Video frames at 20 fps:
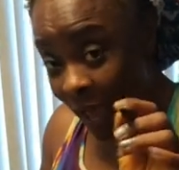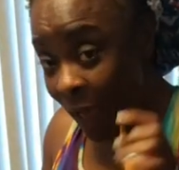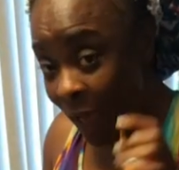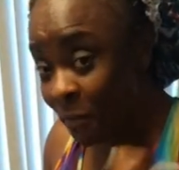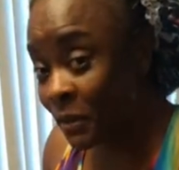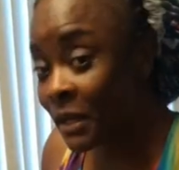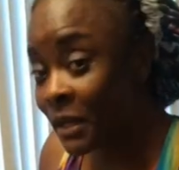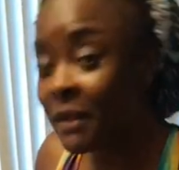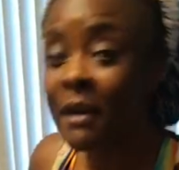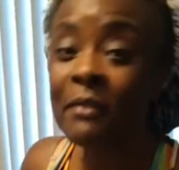I
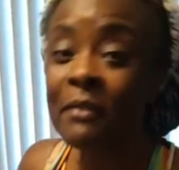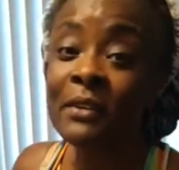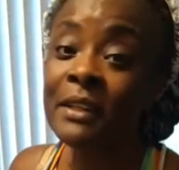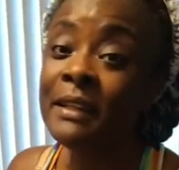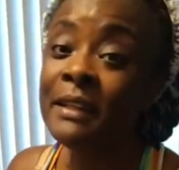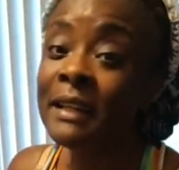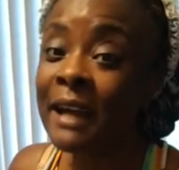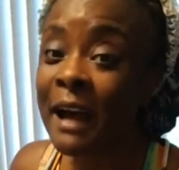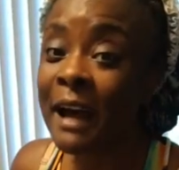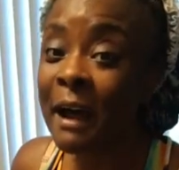be loving
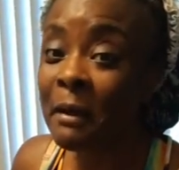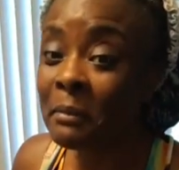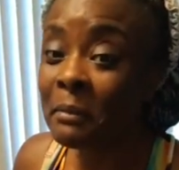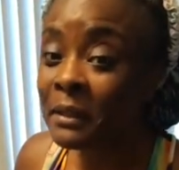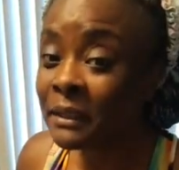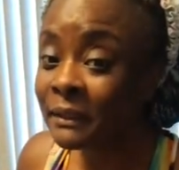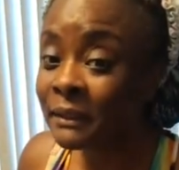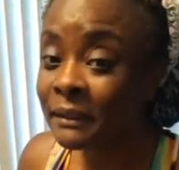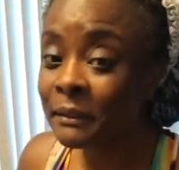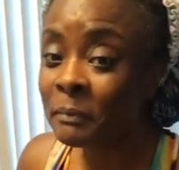the
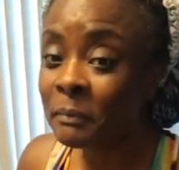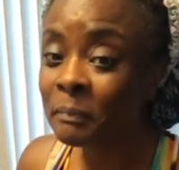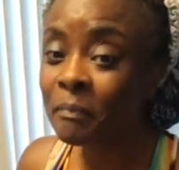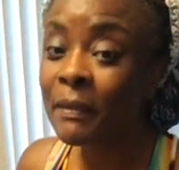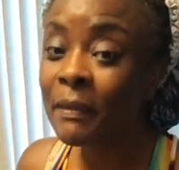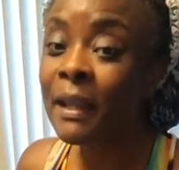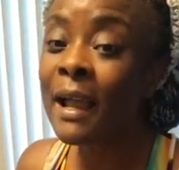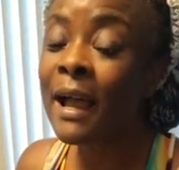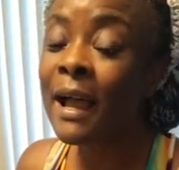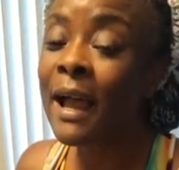comments.
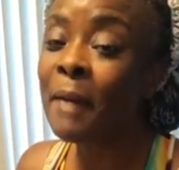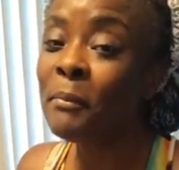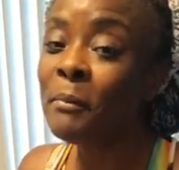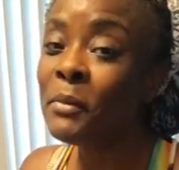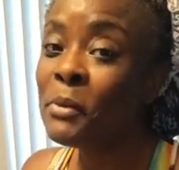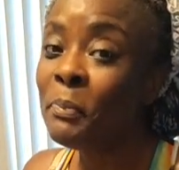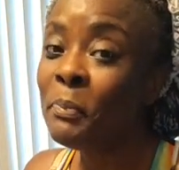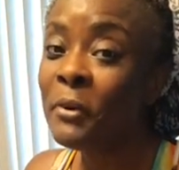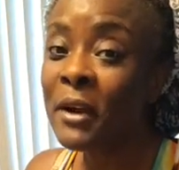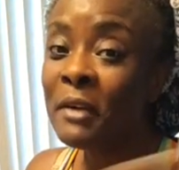I am
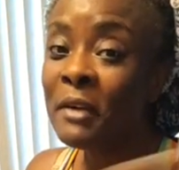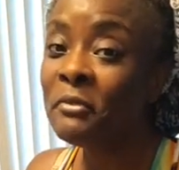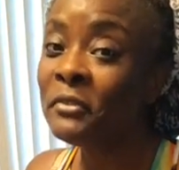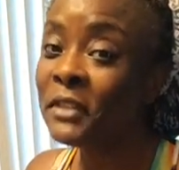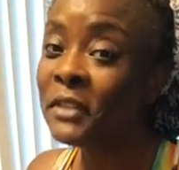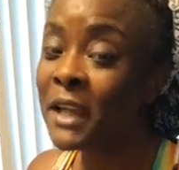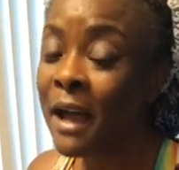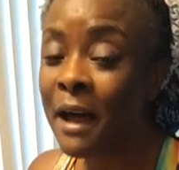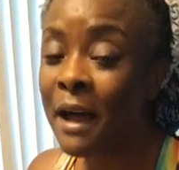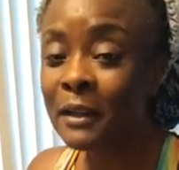be praying for
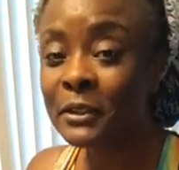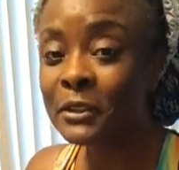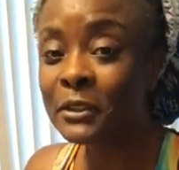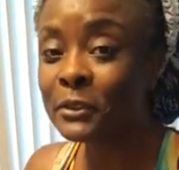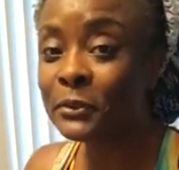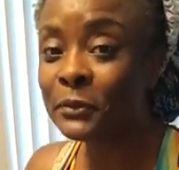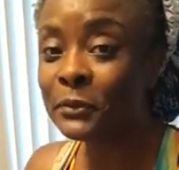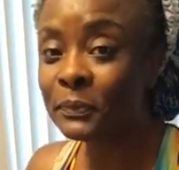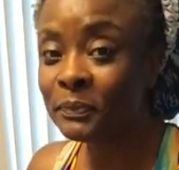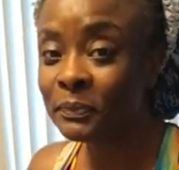y'all
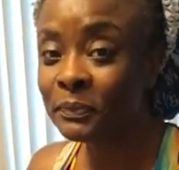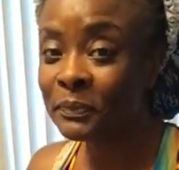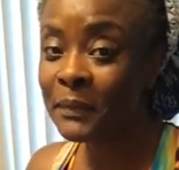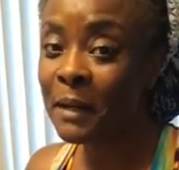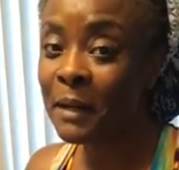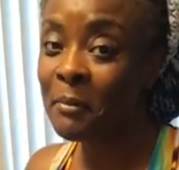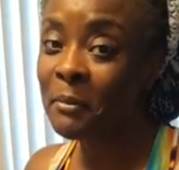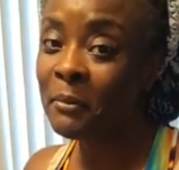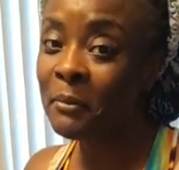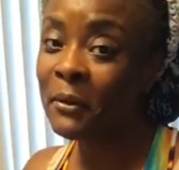too.
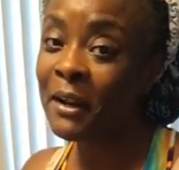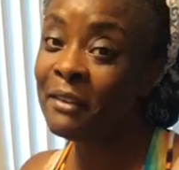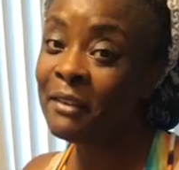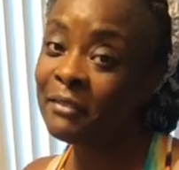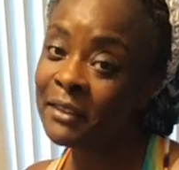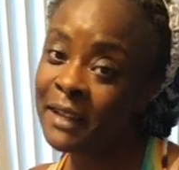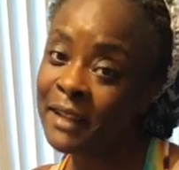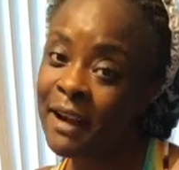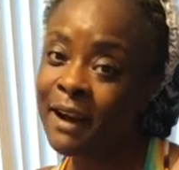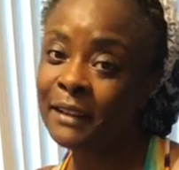I'm praying
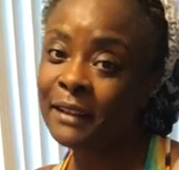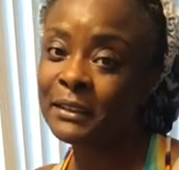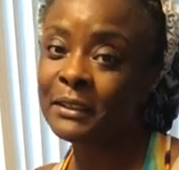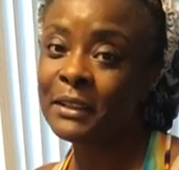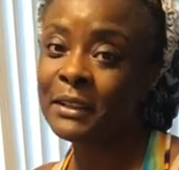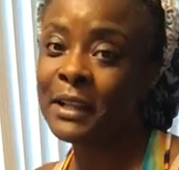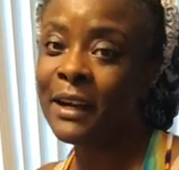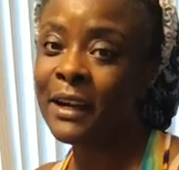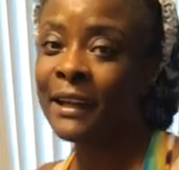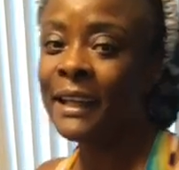for y'all so
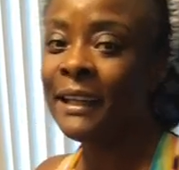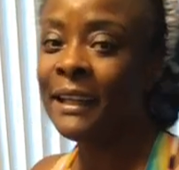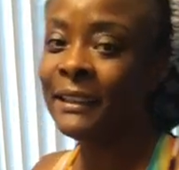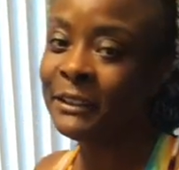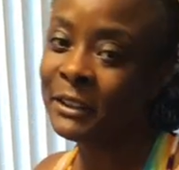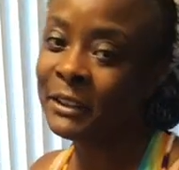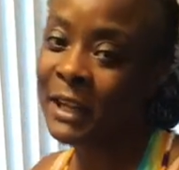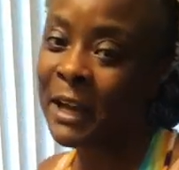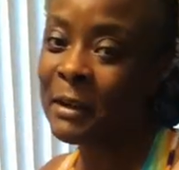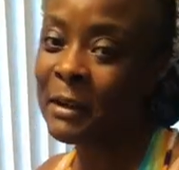y'all can
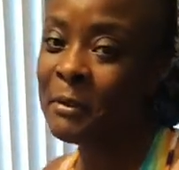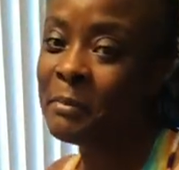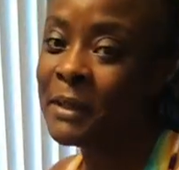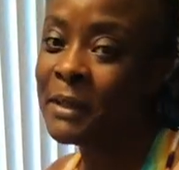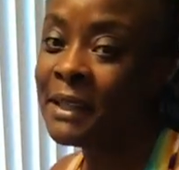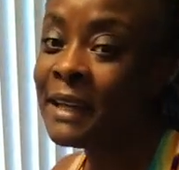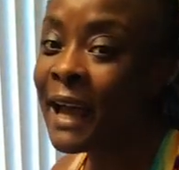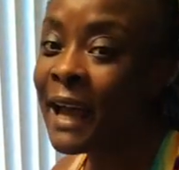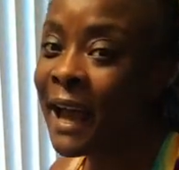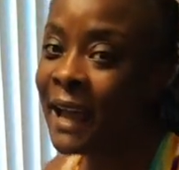try to
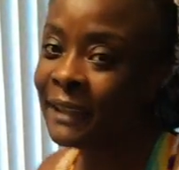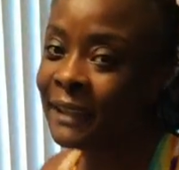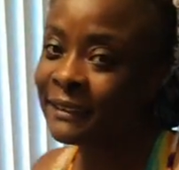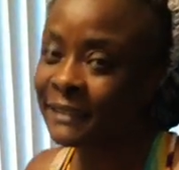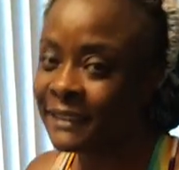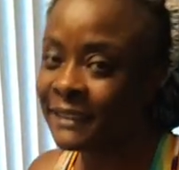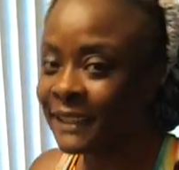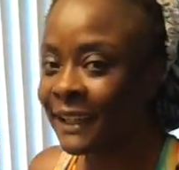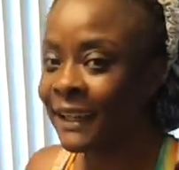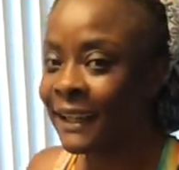be
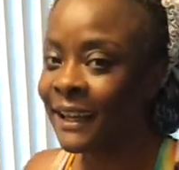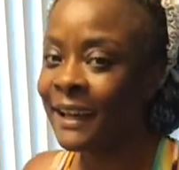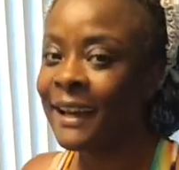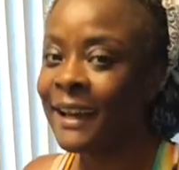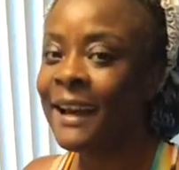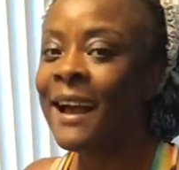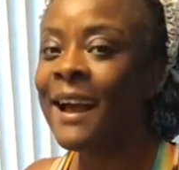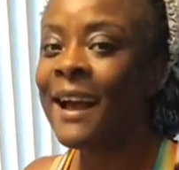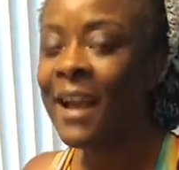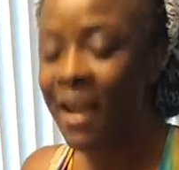nice.
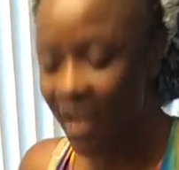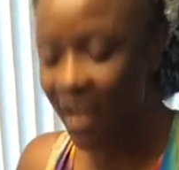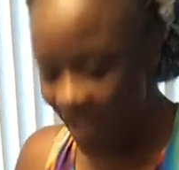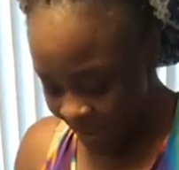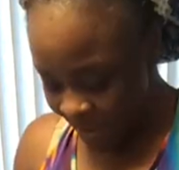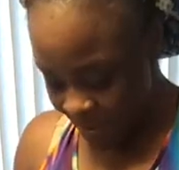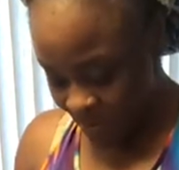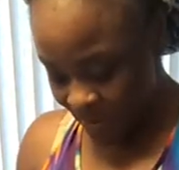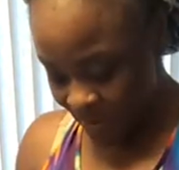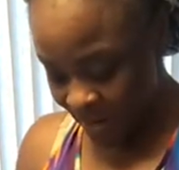
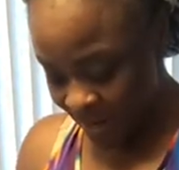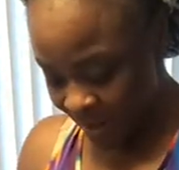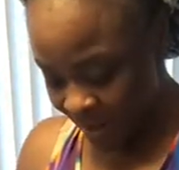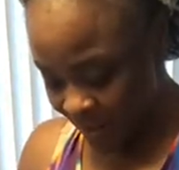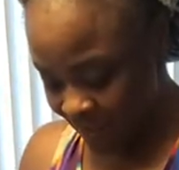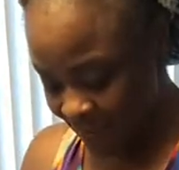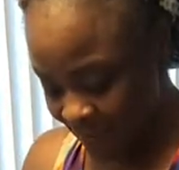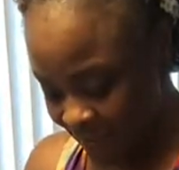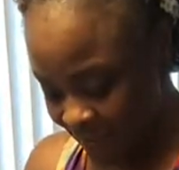when y'all